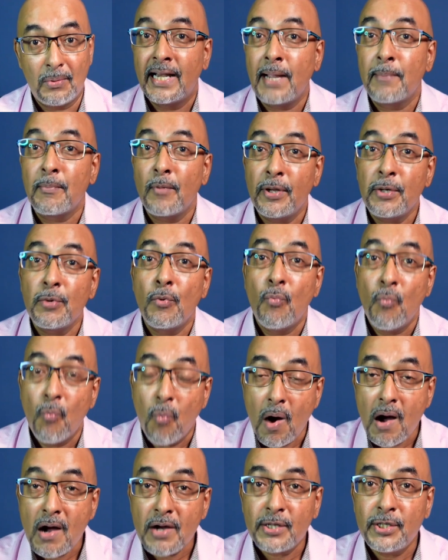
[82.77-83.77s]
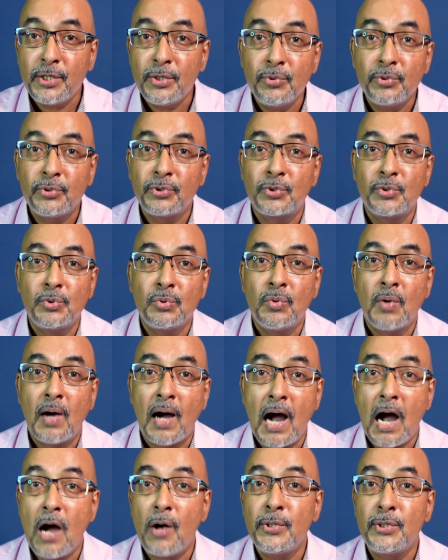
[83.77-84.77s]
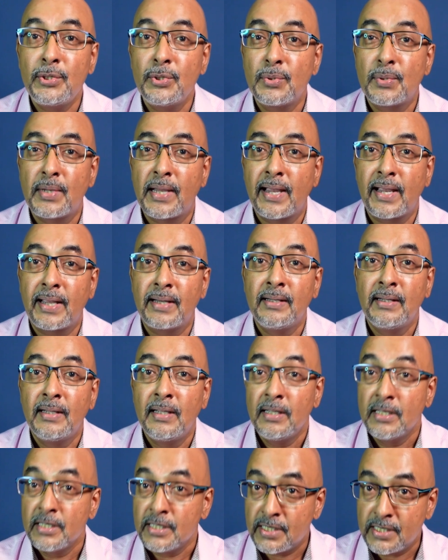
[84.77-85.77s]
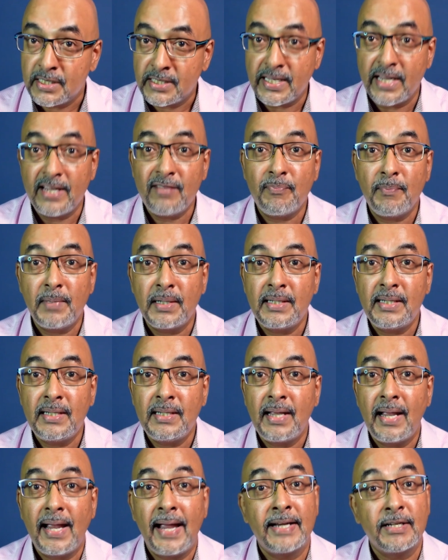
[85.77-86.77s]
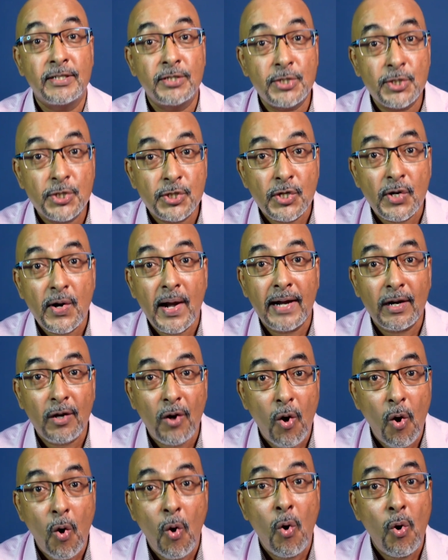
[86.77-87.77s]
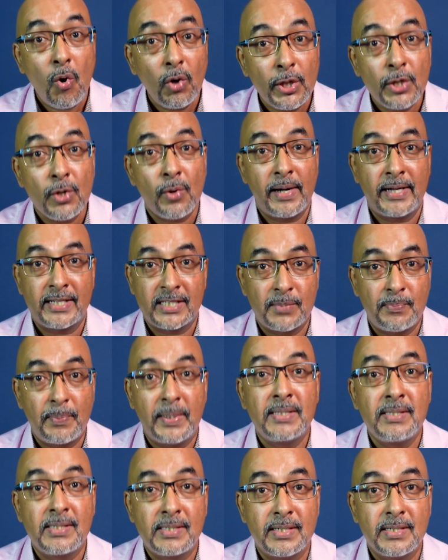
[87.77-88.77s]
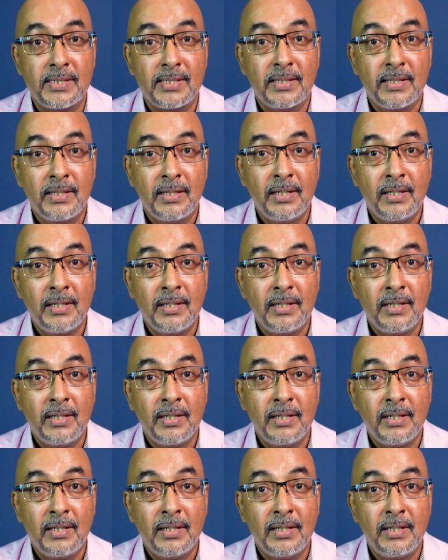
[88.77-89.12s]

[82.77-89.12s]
And I'm going to walk you through how you can save money and track all your expenses